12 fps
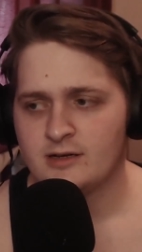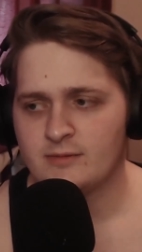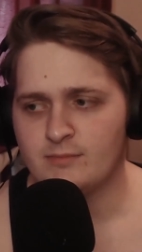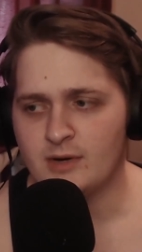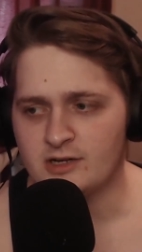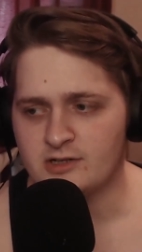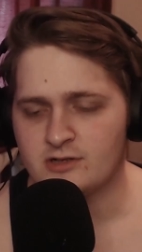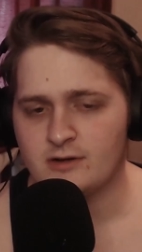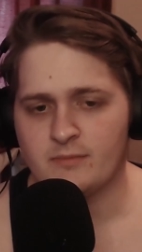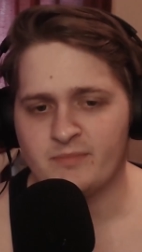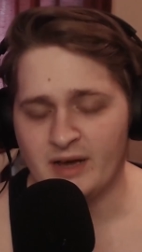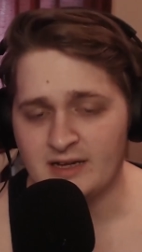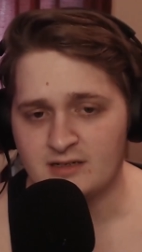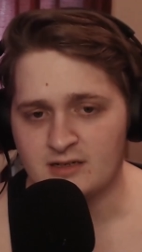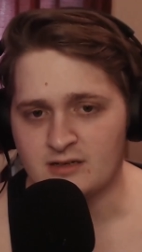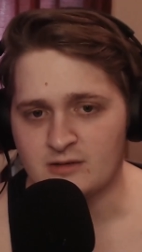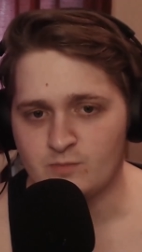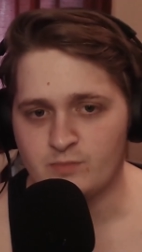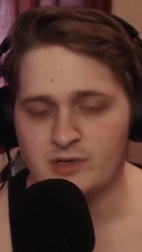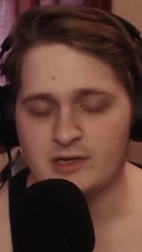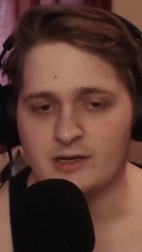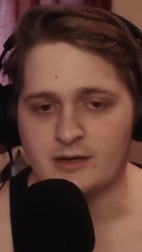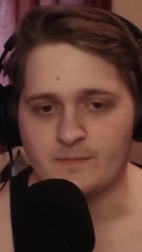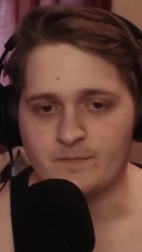much better
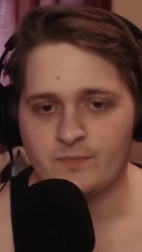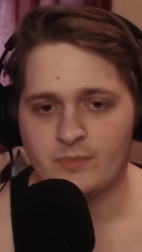being